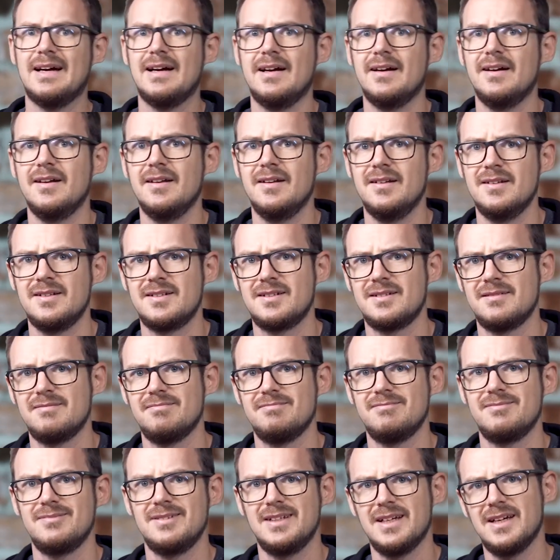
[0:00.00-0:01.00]
and
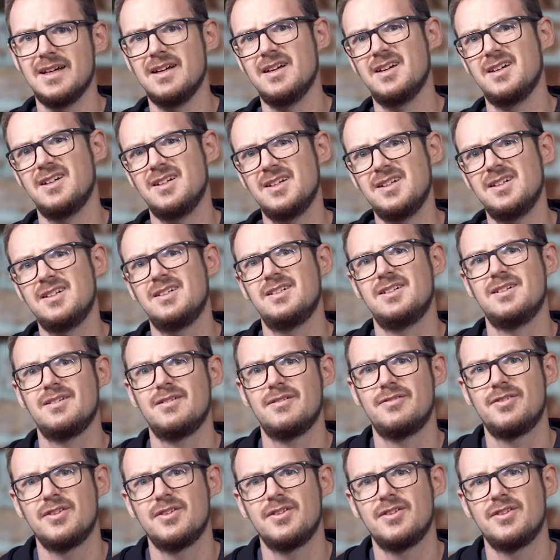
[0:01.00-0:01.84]
yeah,